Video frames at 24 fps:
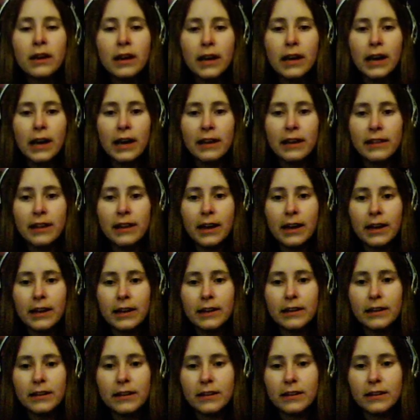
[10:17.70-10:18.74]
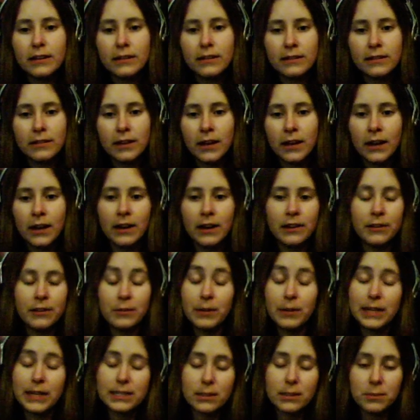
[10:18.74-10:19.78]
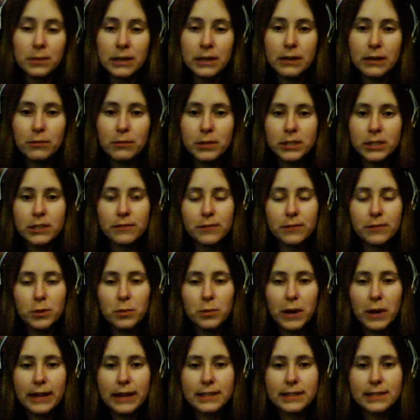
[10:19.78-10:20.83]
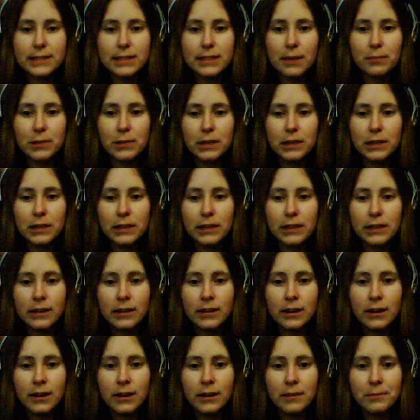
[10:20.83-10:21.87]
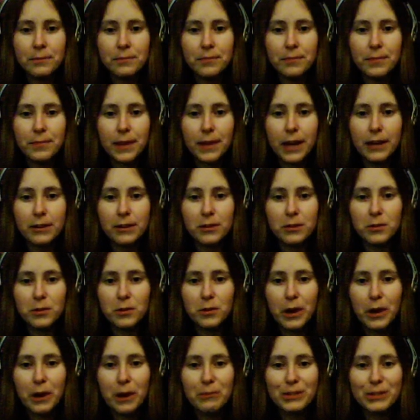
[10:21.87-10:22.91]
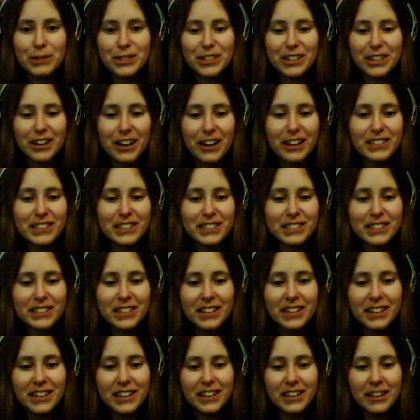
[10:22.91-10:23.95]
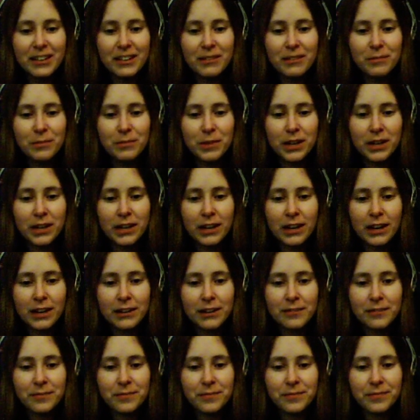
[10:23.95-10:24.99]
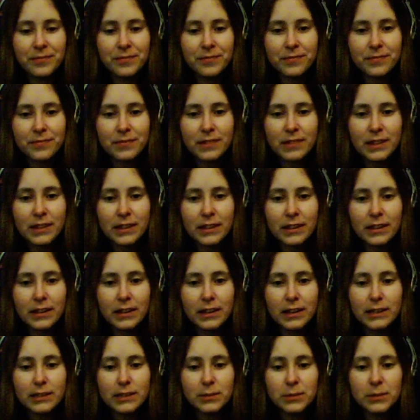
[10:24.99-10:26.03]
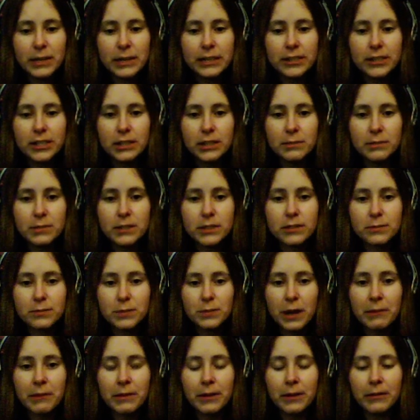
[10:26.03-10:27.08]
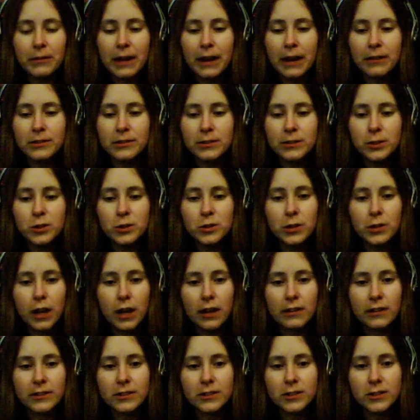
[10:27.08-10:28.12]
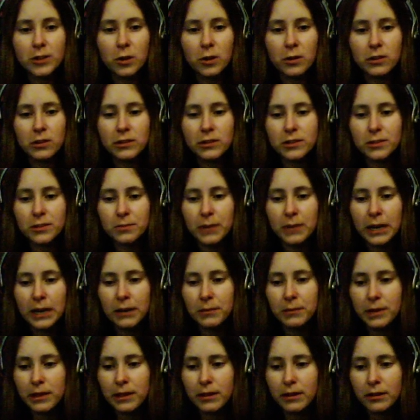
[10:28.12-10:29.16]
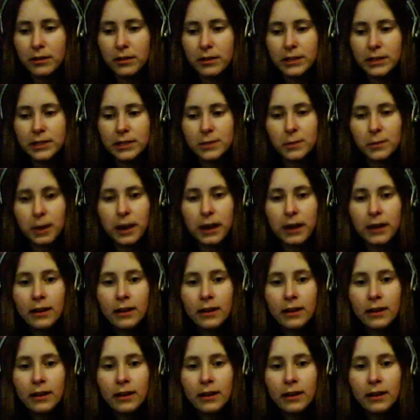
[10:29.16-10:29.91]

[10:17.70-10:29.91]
And then uh, the recipe, which if you buy it separately, um, I don't know how much it costs, but uh, it's pretty cheap. It's probably around two dollars total to make a mythical this way.